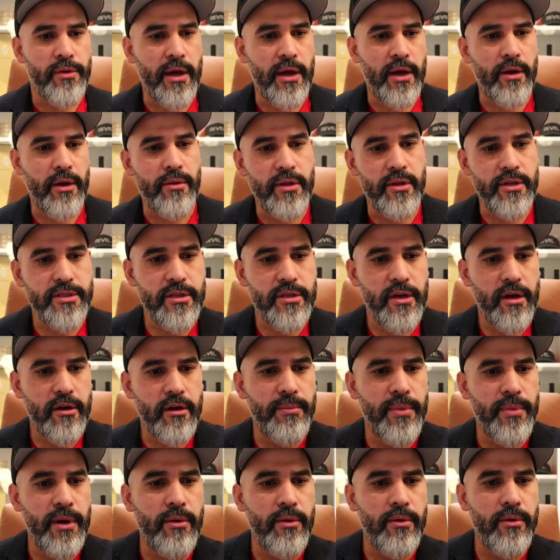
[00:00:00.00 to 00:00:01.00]
Now, let's talk
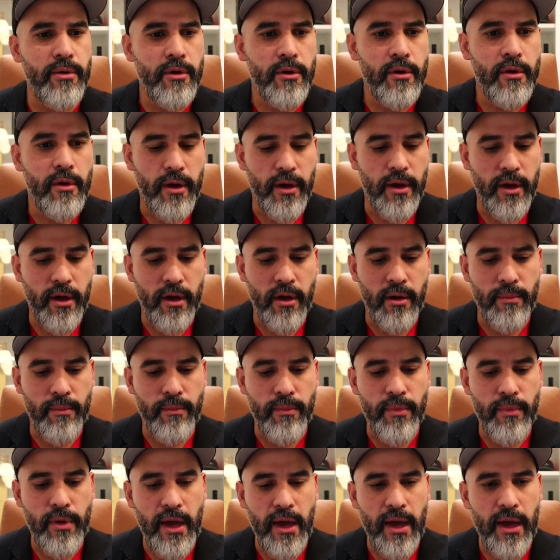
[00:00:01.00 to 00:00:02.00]
about
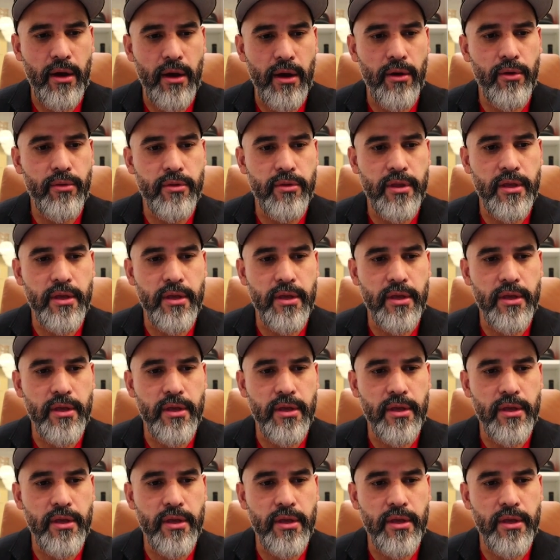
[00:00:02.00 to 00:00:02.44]
how